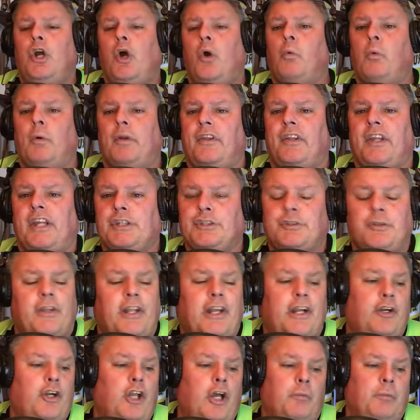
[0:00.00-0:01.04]
Whether they do
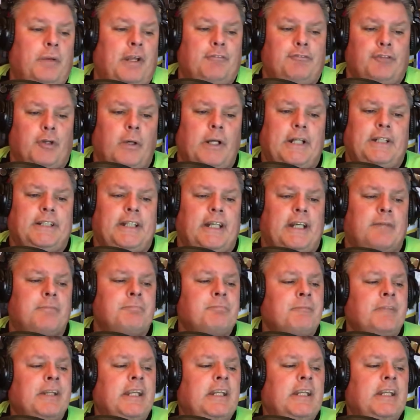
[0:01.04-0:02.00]
that or not, we have no idea.